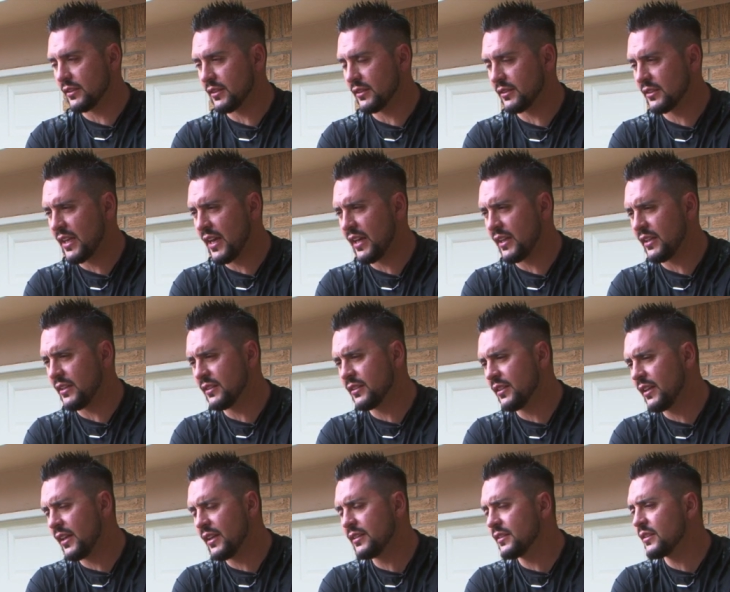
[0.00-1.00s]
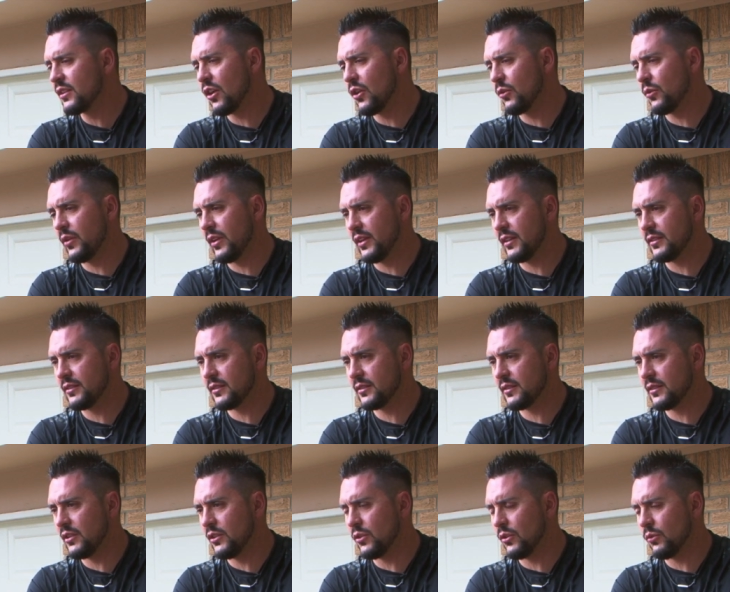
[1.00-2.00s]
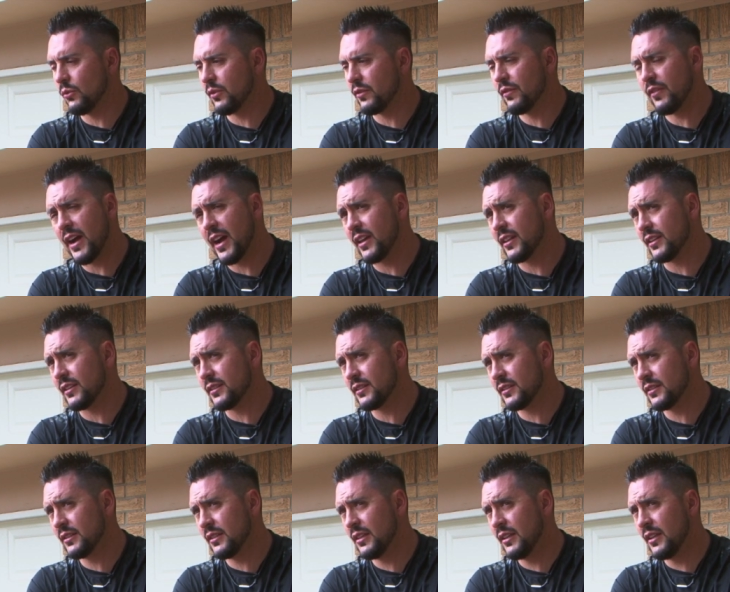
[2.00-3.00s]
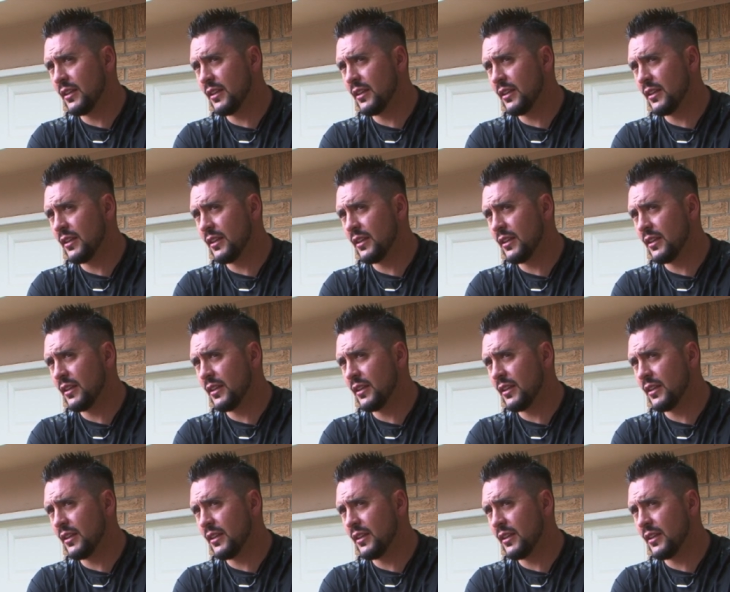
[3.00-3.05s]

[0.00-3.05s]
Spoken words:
society isn't always, you know, with violence.